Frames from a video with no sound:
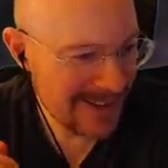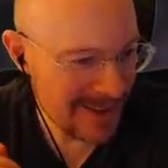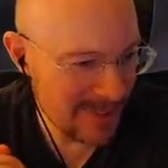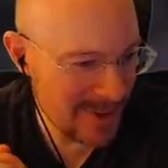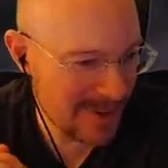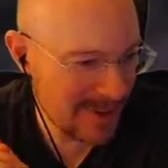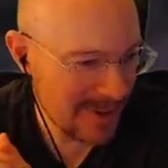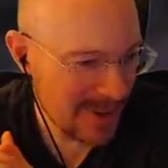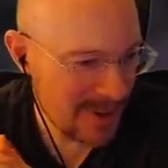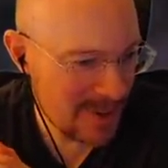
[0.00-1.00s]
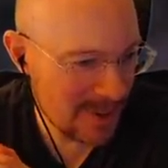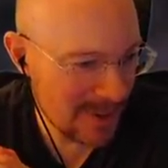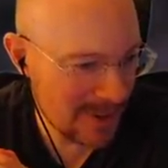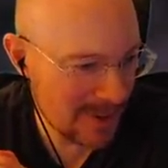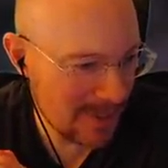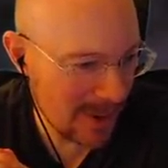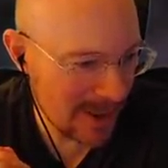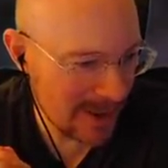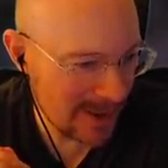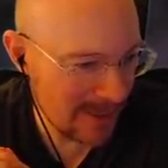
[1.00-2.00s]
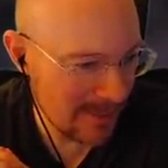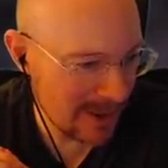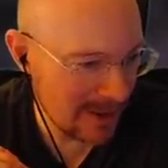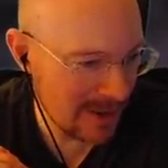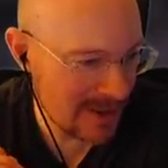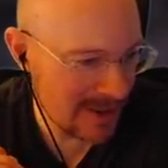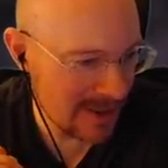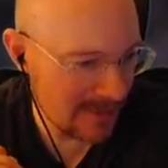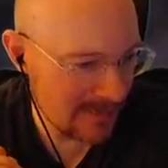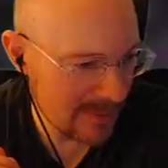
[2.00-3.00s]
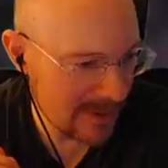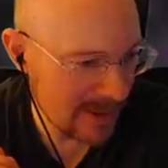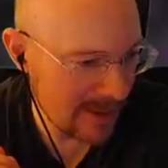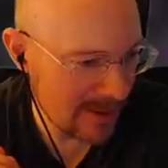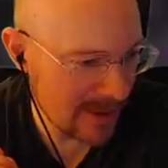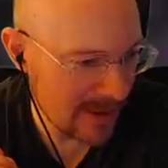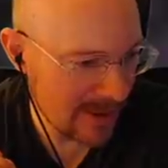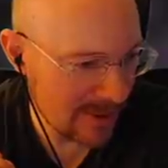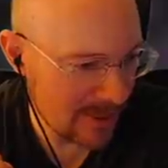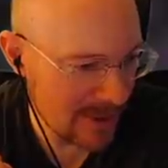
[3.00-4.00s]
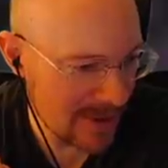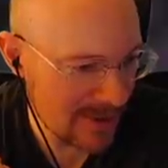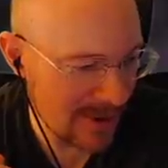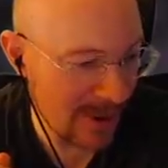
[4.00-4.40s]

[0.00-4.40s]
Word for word: Someone's druid quadding them and lost them. Outdated EverQuest.